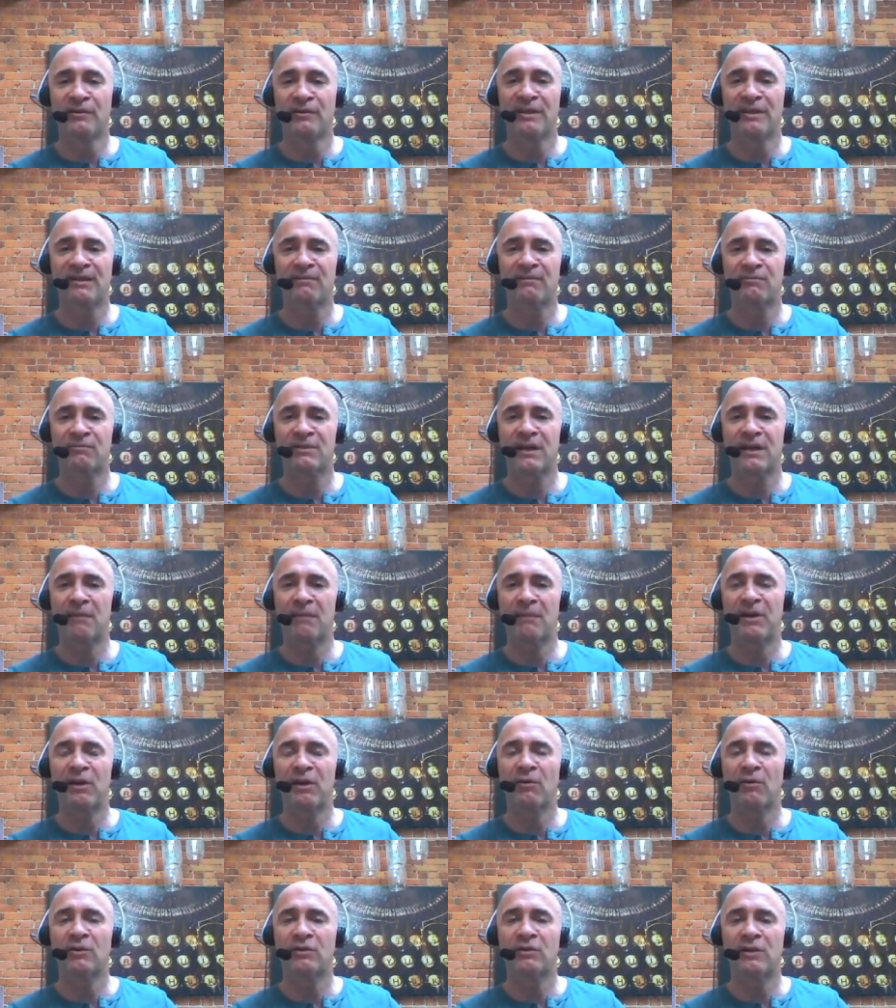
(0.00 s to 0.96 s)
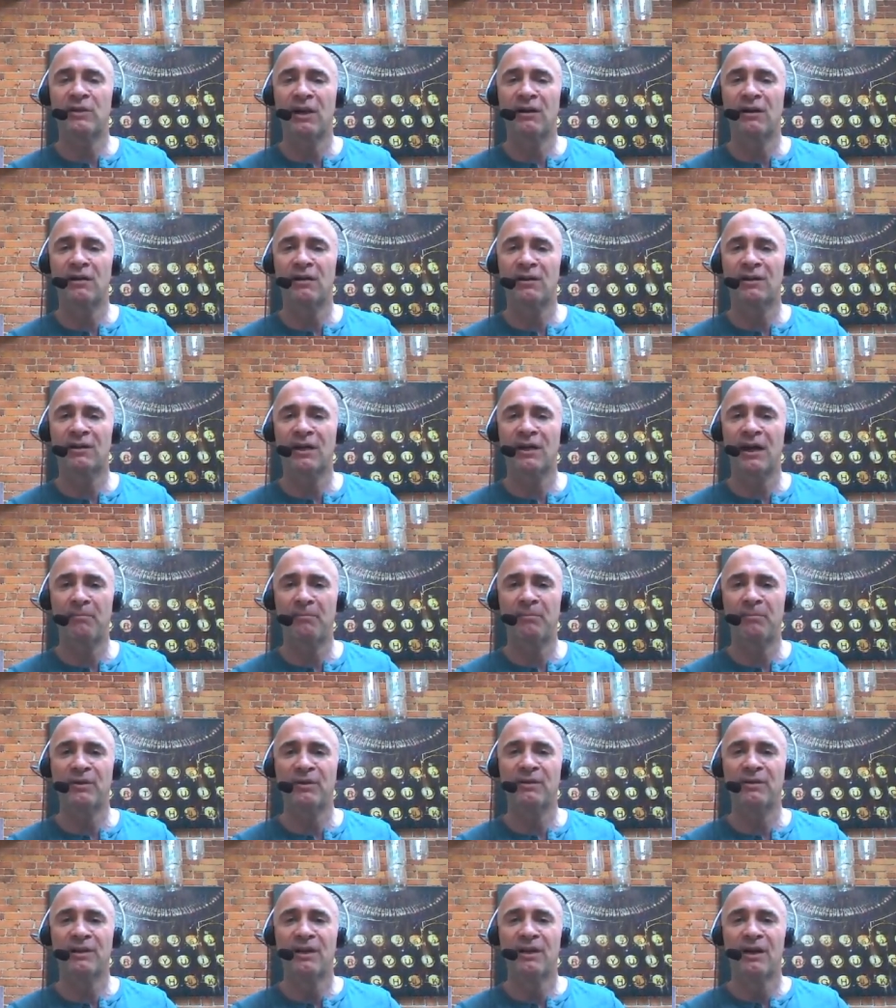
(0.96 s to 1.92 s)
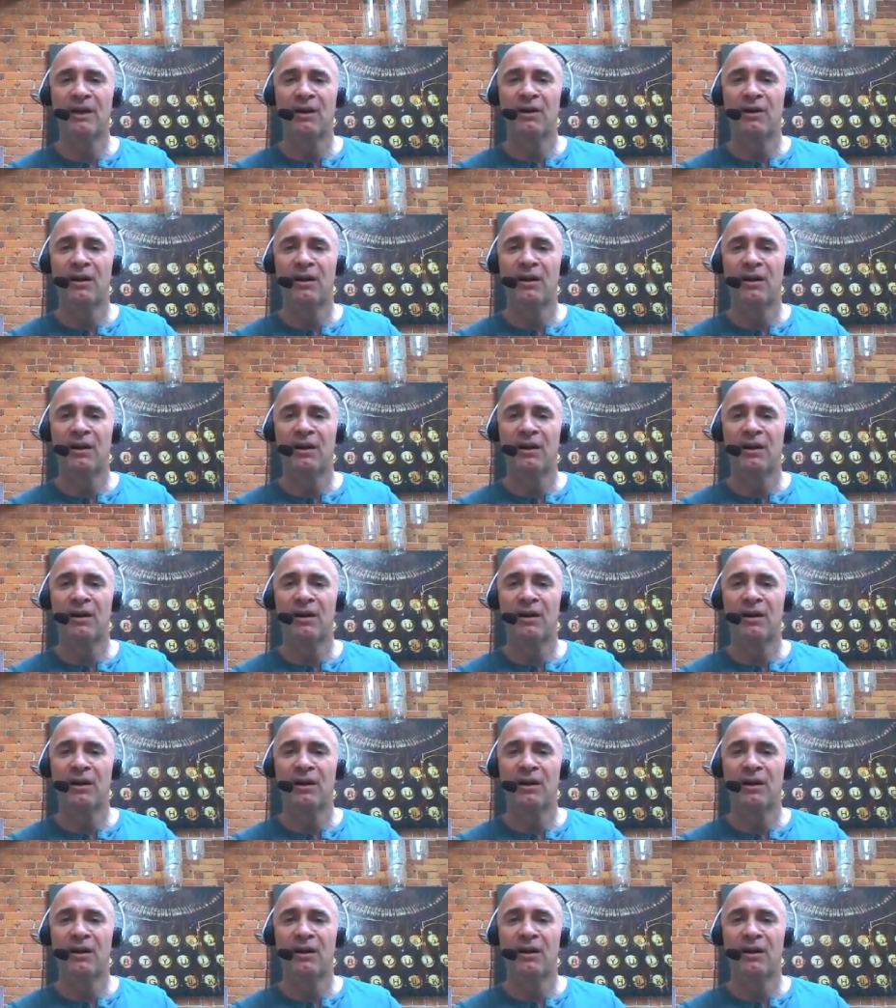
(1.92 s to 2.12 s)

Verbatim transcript: this time an older, younger couple,